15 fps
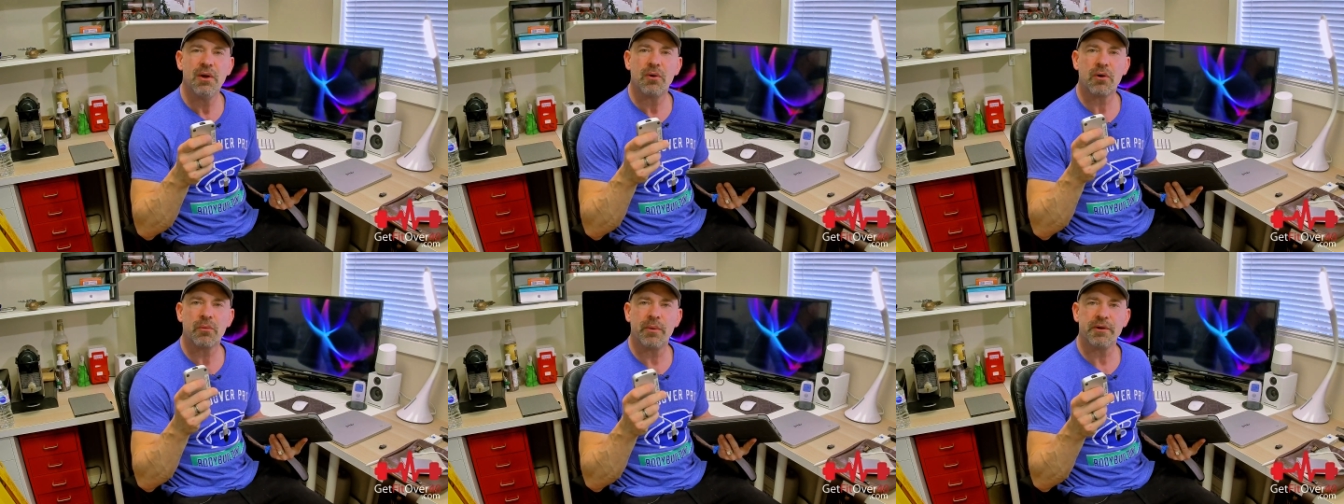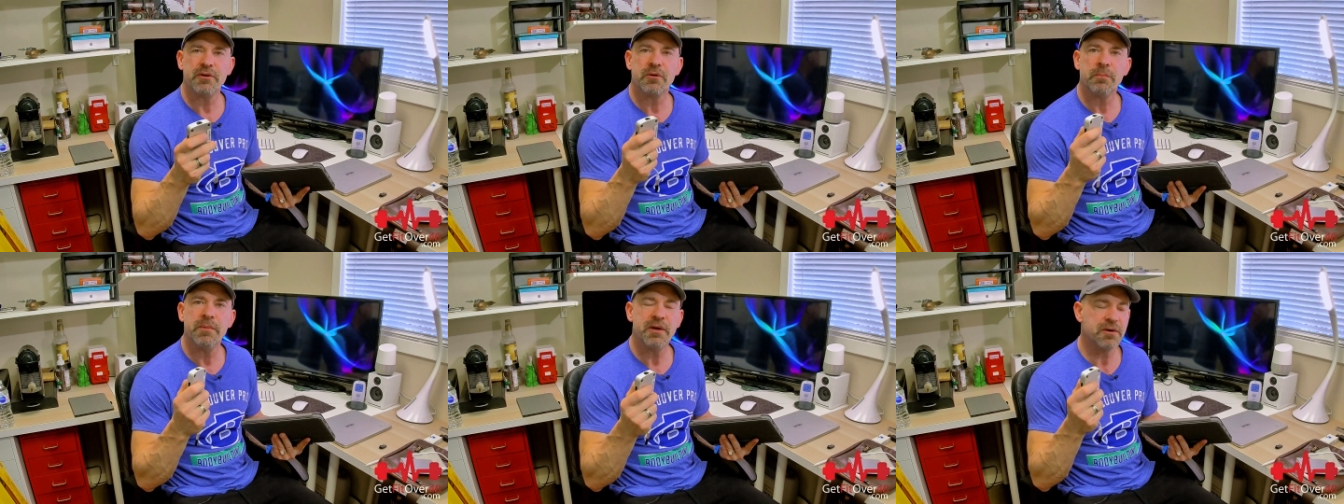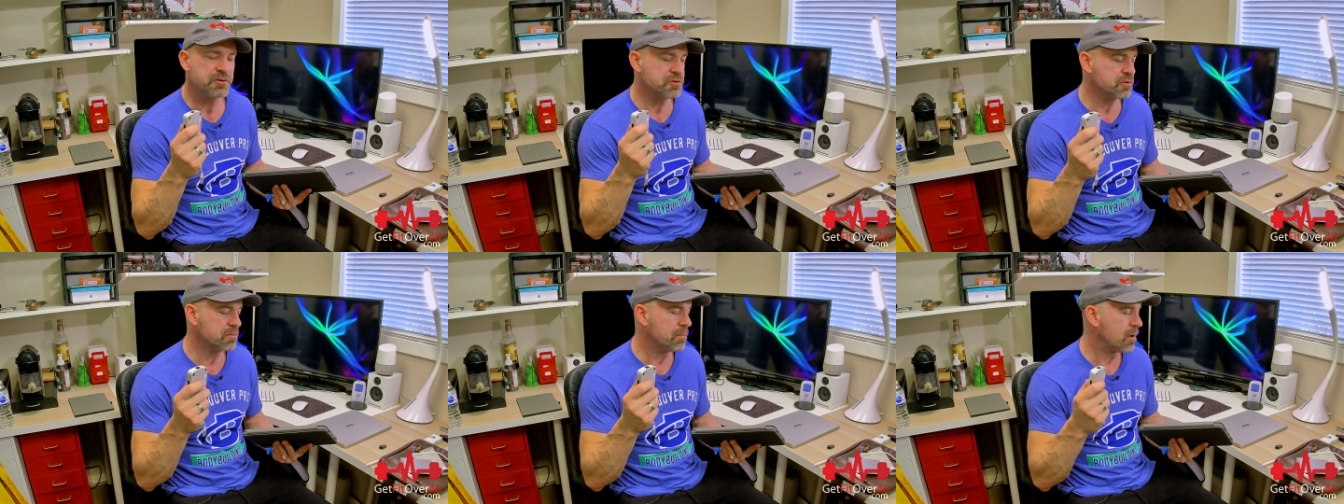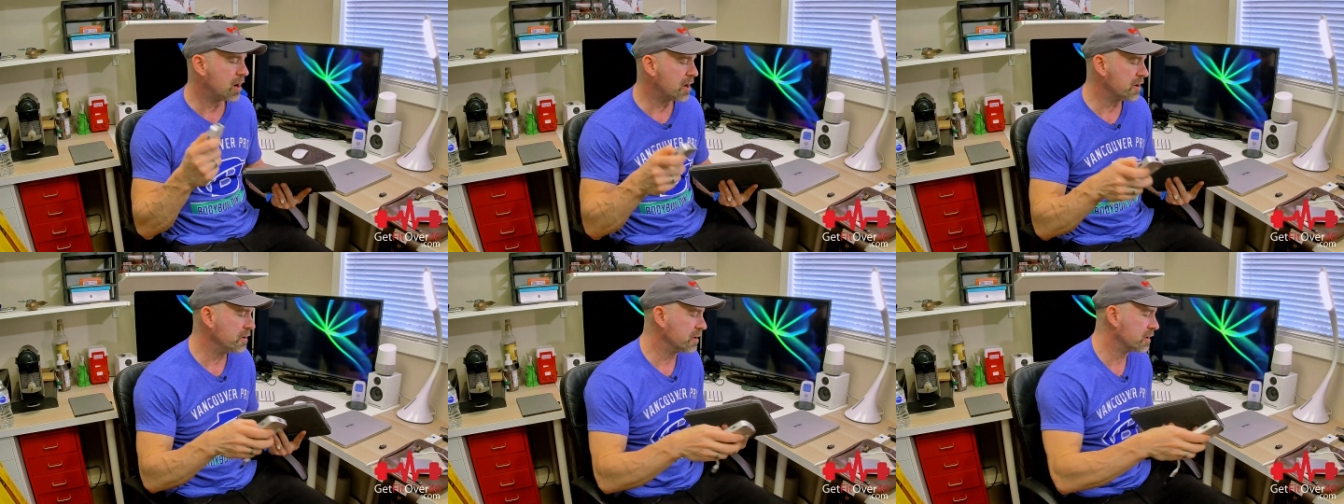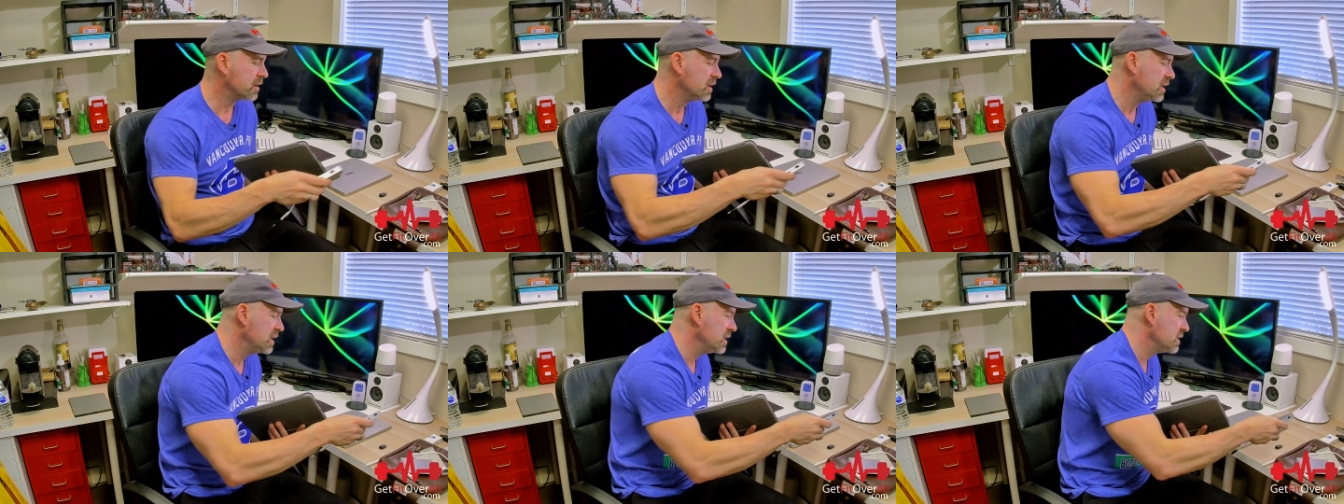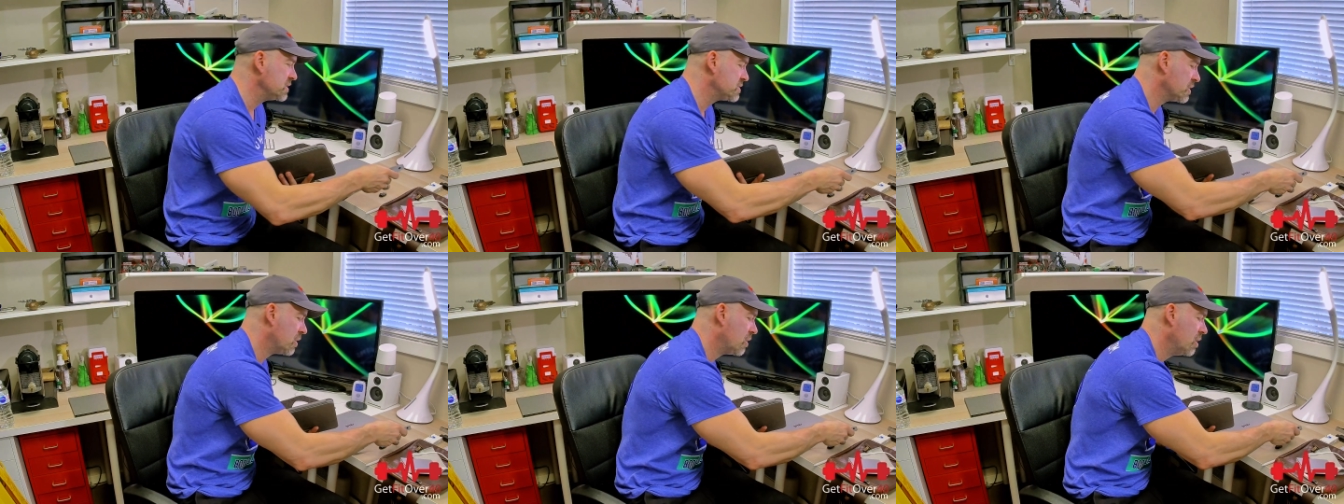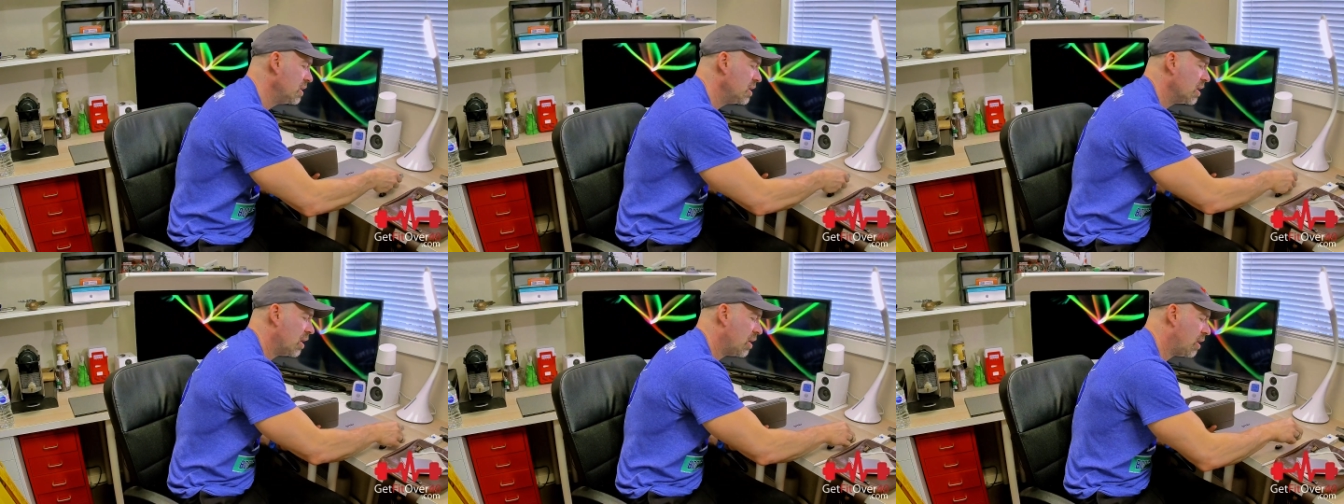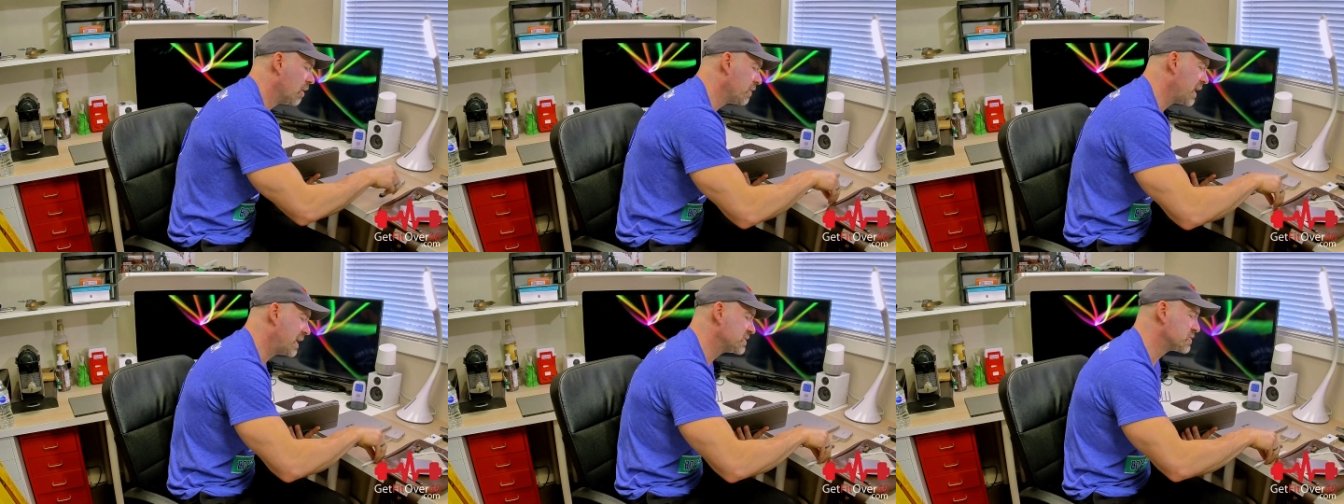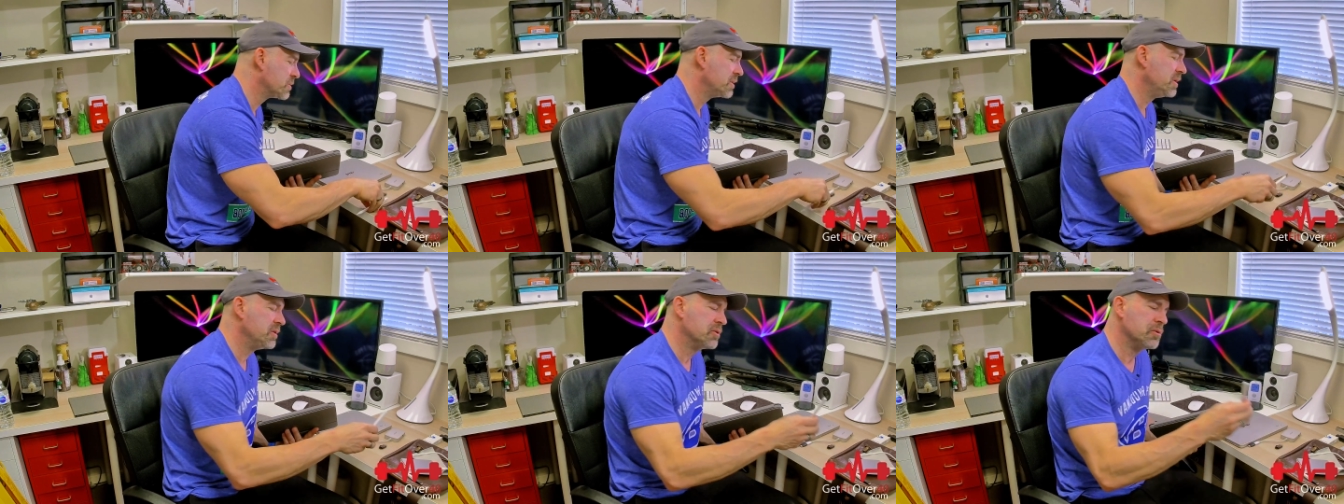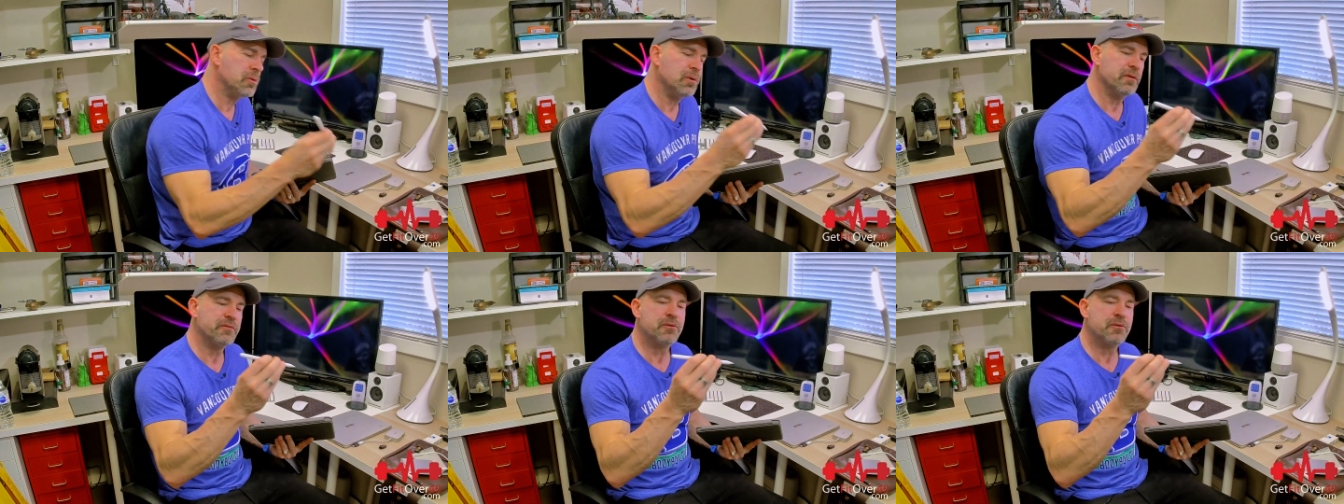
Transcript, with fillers: or while you're mirrored to a monitor. So all that's really cool.